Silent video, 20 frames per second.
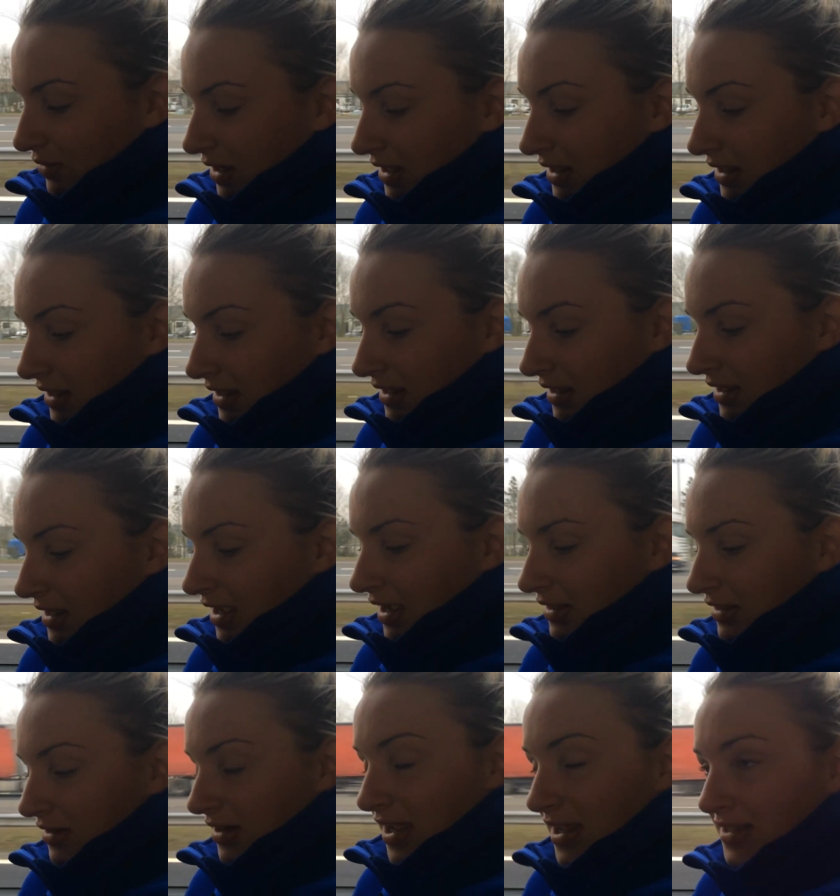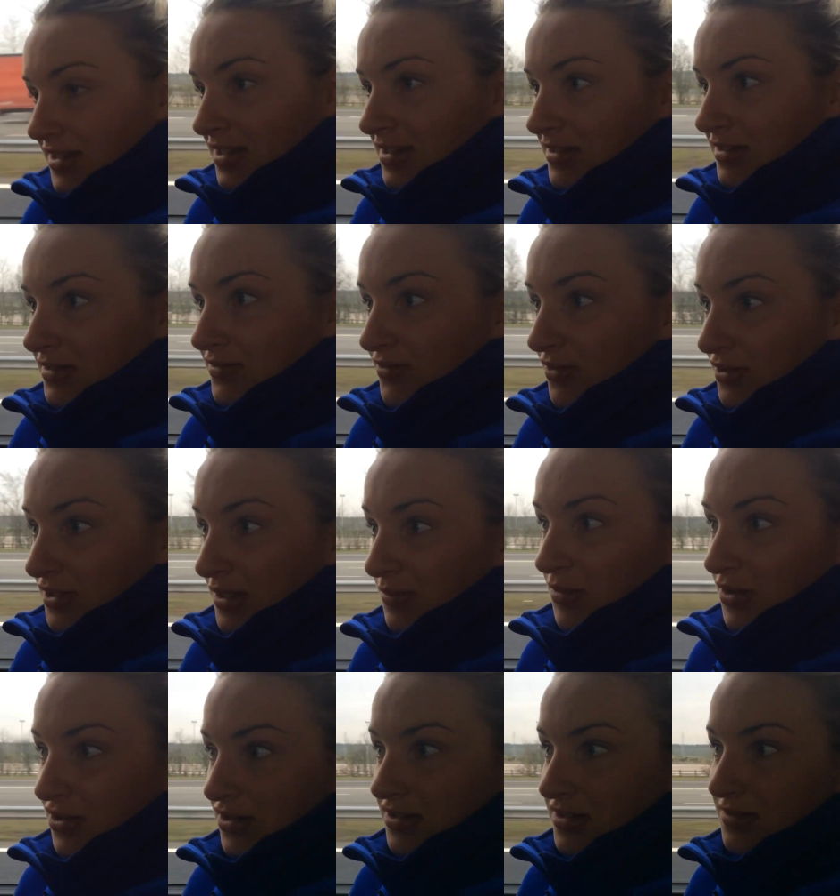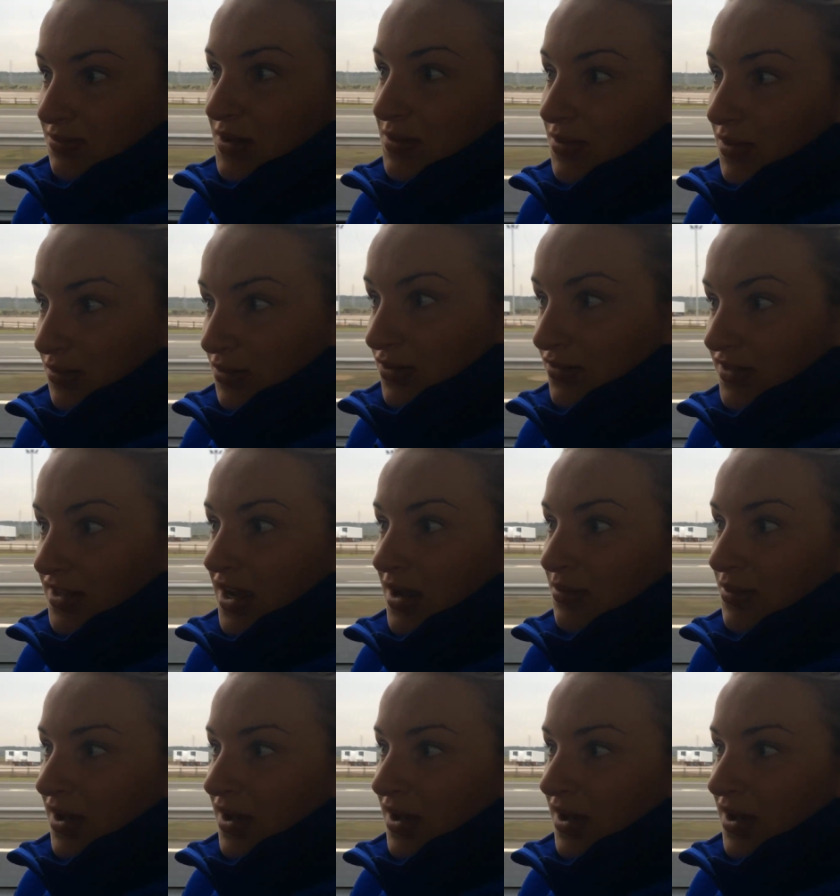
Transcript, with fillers: when the Under 18s folded because people moved